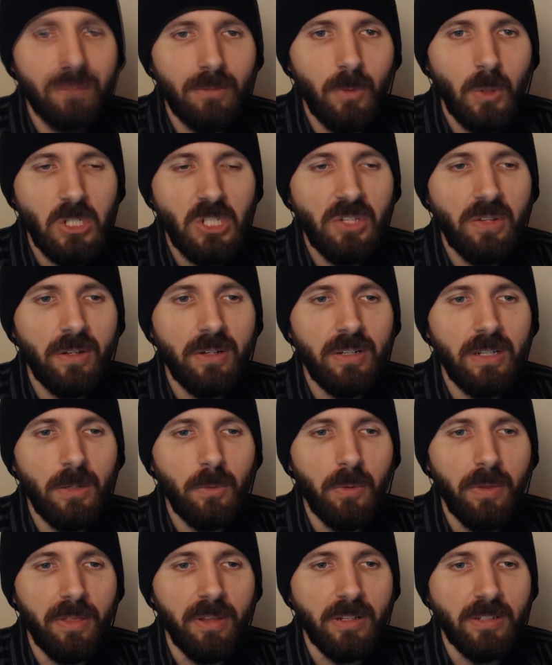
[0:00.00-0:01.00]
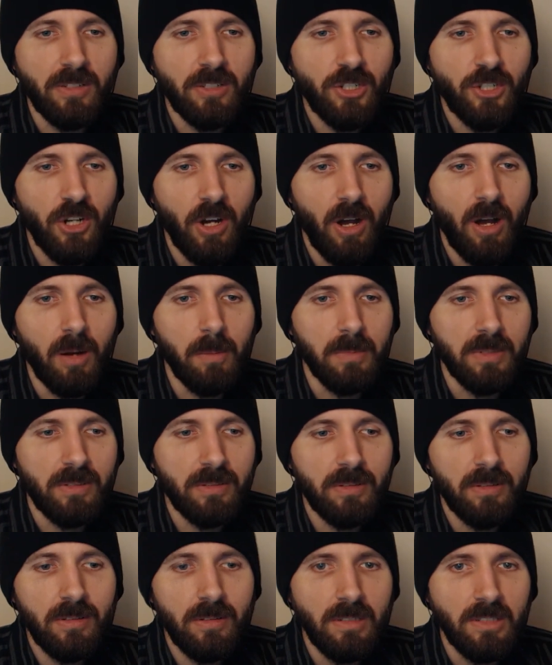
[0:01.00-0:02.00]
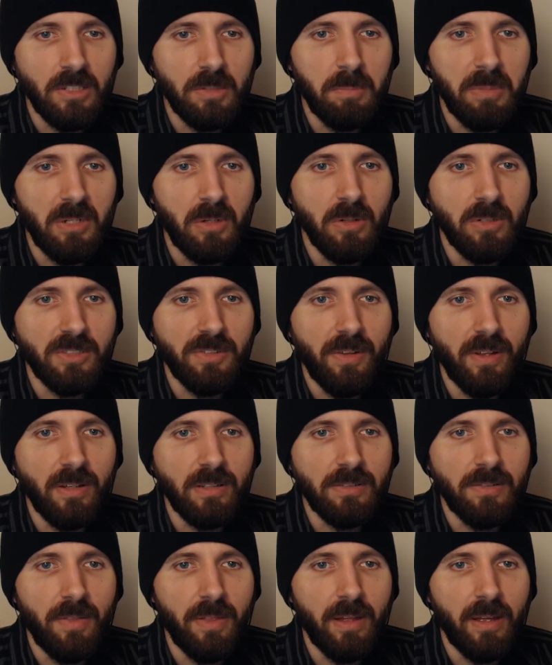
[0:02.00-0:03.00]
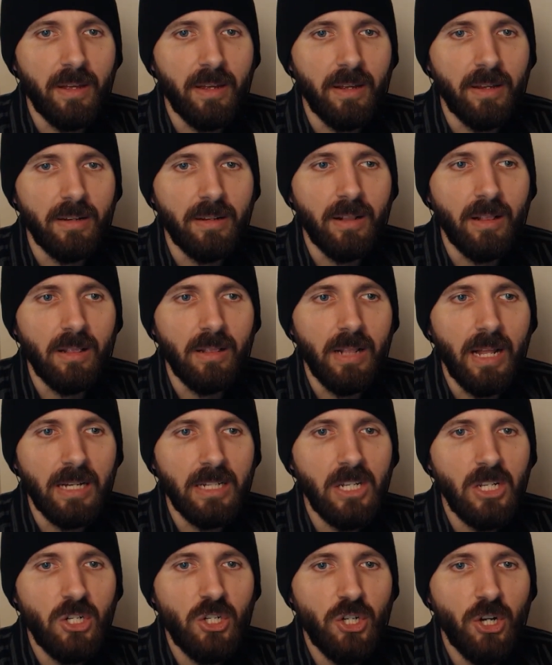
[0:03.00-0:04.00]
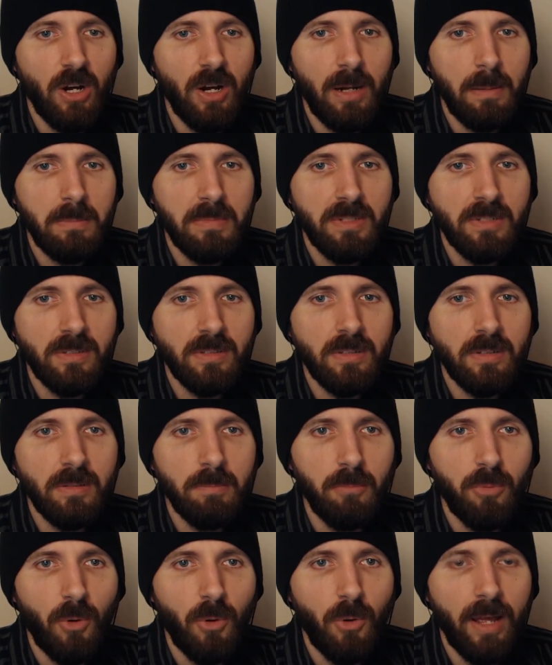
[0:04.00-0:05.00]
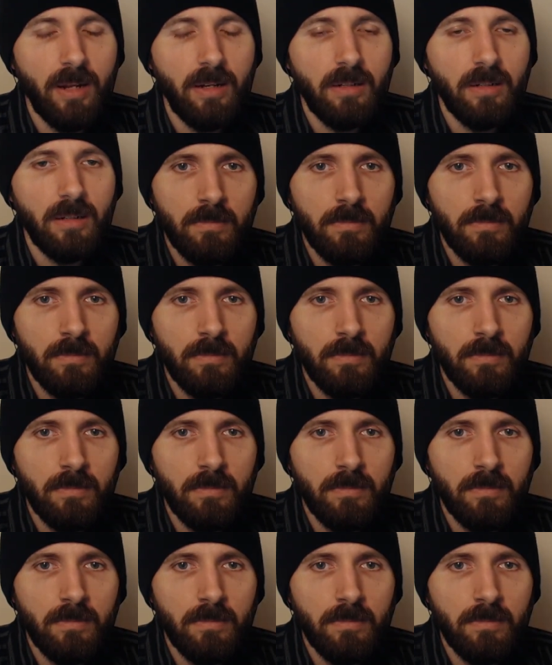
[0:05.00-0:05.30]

What's the deal with these charms? Is it because there's that Lucky Charms brand?